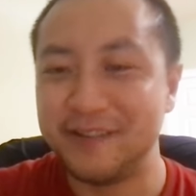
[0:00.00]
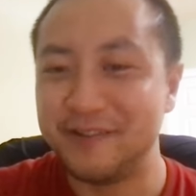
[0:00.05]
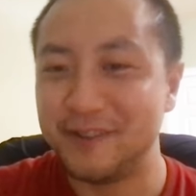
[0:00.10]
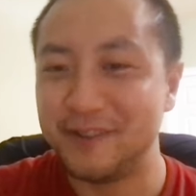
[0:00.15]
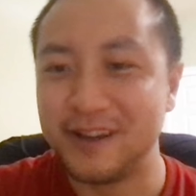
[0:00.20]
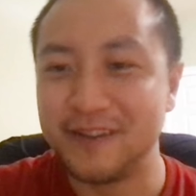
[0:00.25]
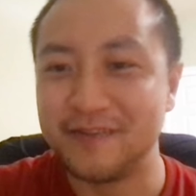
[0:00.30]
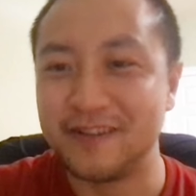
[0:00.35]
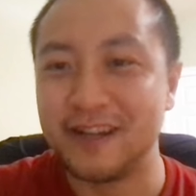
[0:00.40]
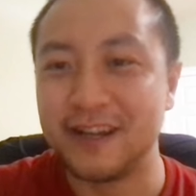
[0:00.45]

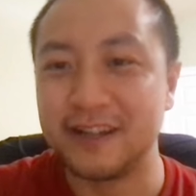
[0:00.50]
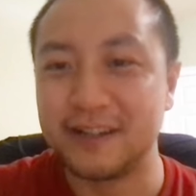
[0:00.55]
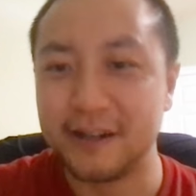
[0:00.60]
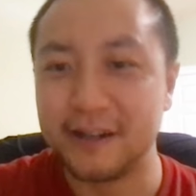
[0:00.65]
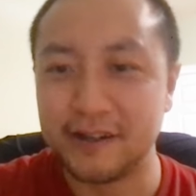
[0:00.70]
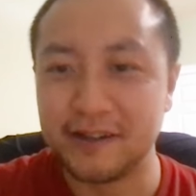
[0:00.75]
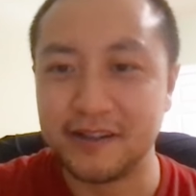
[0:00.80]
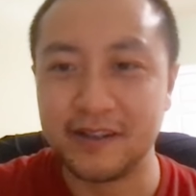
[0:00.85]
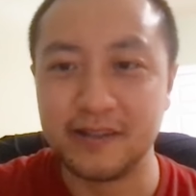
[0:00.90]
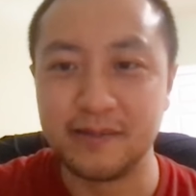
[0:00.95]
have like
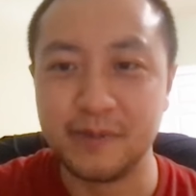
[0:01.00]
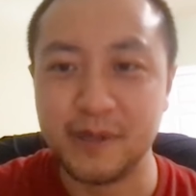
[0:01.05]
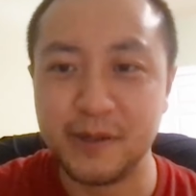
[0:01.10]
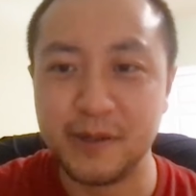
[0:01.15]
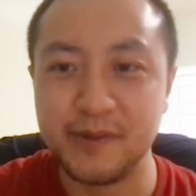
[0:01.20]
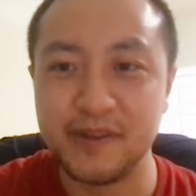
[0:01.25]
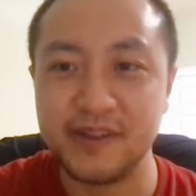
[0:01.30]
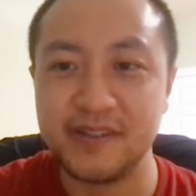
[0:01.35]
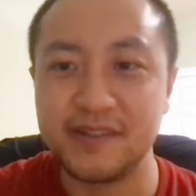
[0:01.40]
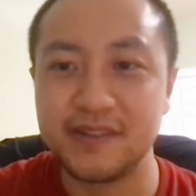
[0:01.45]
direct
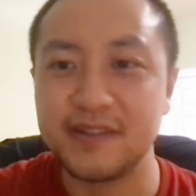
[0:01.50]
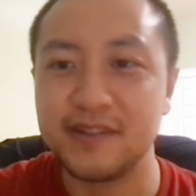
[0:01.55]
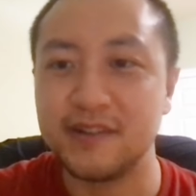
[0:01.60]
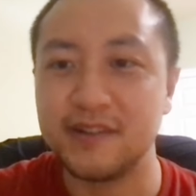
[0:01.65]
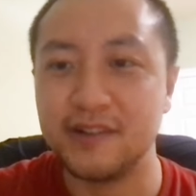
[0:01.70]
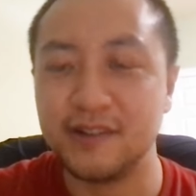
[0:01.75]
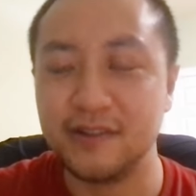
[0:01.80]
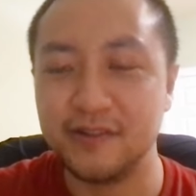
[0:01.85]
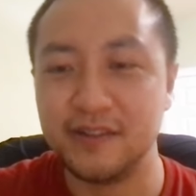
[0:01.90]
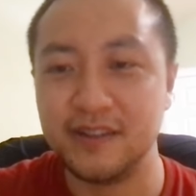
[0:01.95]
experience
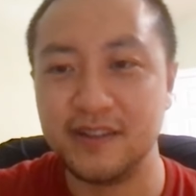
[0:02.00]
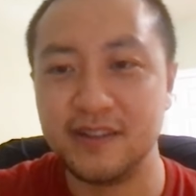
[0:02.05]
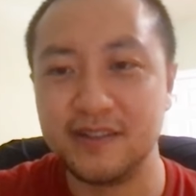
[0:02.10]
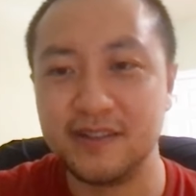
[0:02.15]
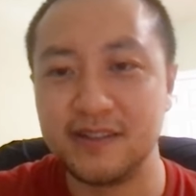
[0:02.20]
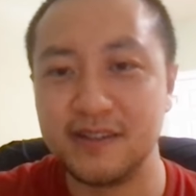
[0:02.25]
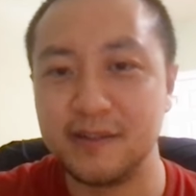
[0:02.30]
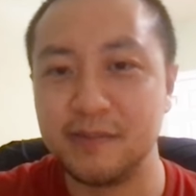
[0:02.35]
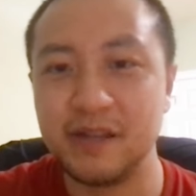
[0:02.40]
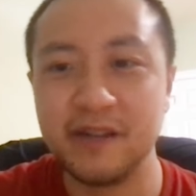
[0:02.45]
on these
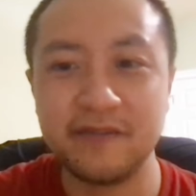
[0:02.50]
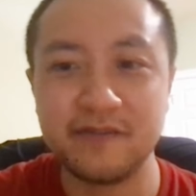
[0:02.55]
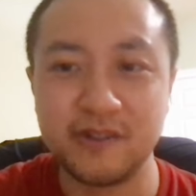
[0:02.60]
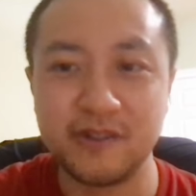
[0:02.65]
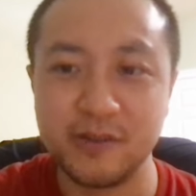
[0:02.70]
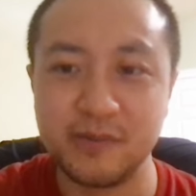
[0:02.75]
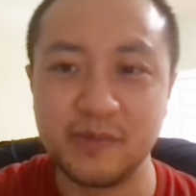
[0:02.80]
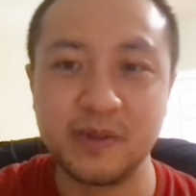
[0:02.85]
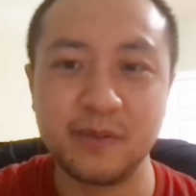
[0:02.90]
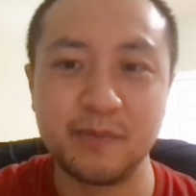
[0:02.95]

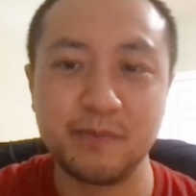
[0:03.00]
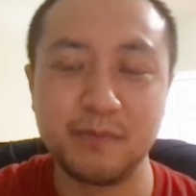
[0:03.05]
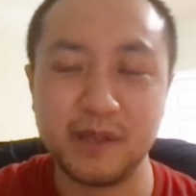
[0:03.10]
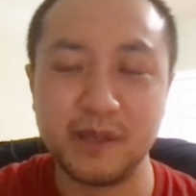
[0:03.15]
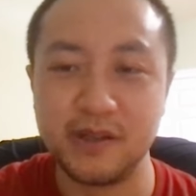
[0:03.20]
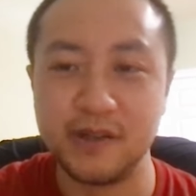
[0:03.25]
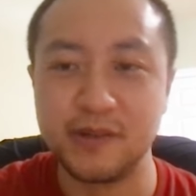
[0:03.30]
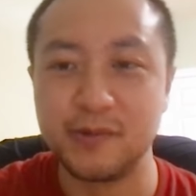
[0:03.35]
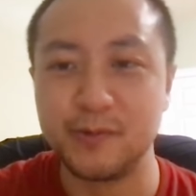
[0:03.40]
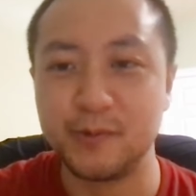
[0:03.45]
platforms,
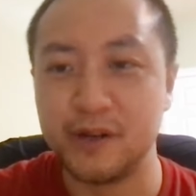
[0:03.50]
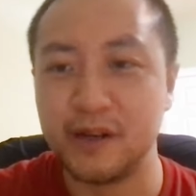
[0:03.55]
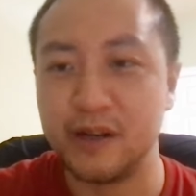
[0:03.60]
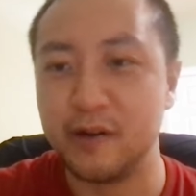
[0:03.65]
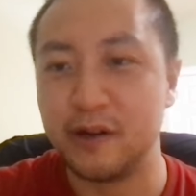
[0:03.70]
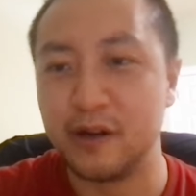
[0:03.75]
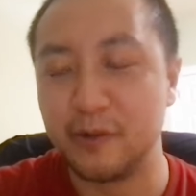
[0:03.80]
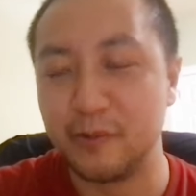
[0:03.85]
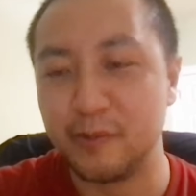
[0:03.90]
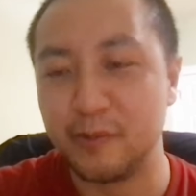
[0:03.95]
because
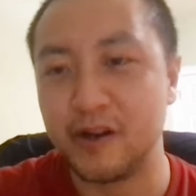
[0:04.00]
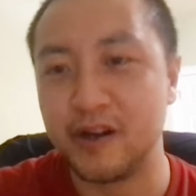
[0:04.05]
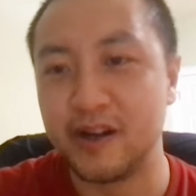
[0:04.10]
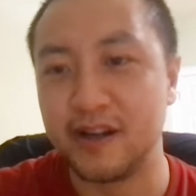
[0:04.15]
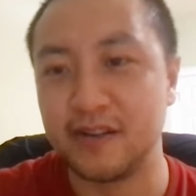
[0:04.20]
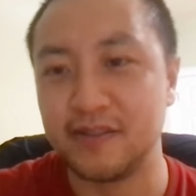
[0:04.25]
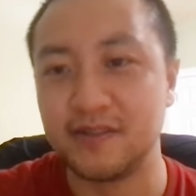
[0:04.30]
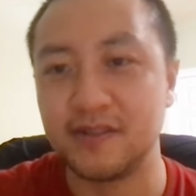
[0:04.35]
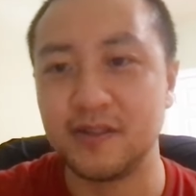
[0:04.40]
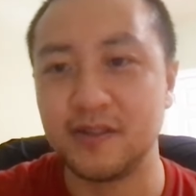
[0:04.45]
our
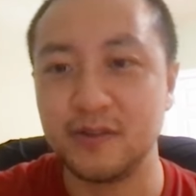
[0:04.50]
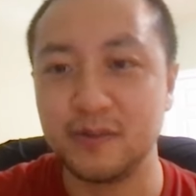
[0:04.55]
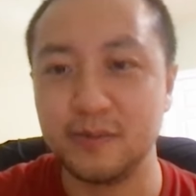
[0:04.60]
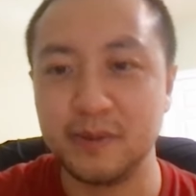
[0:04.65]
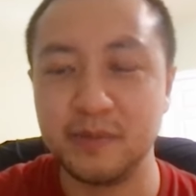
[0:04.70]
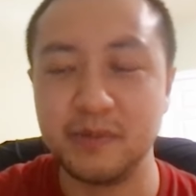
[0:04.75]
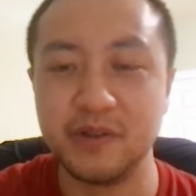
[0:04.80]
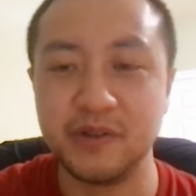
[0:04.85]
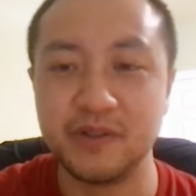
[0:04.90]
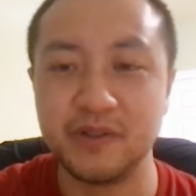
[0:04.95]
product is going to
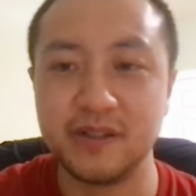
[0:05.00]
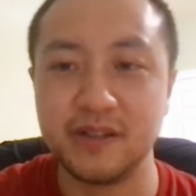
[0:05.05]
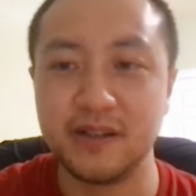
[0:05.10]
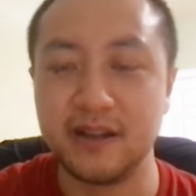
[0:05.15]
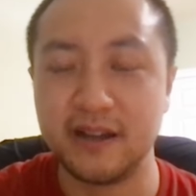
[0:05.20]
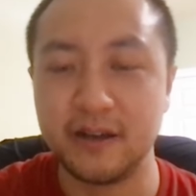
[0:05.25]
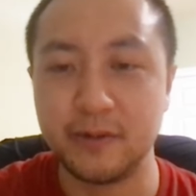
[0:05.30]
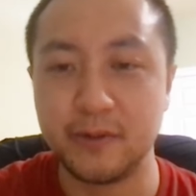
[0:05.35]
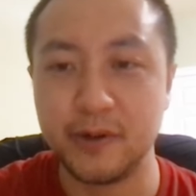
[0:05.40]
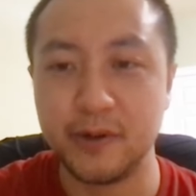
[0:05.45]
be built so
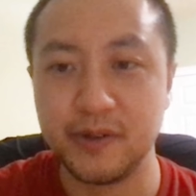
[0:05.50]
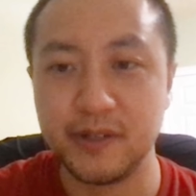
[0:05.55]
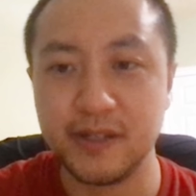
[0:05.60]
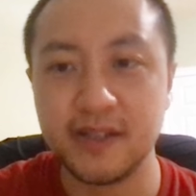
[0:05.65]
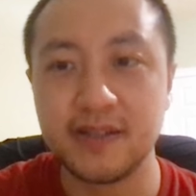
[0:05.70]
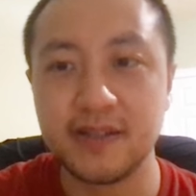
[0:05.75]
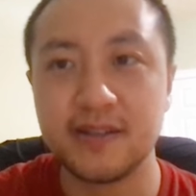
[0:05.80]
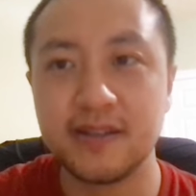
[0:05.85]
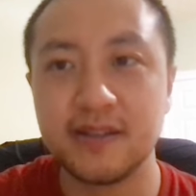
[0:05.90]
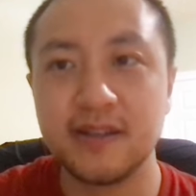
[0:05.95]
like around
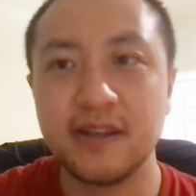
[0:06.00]
it.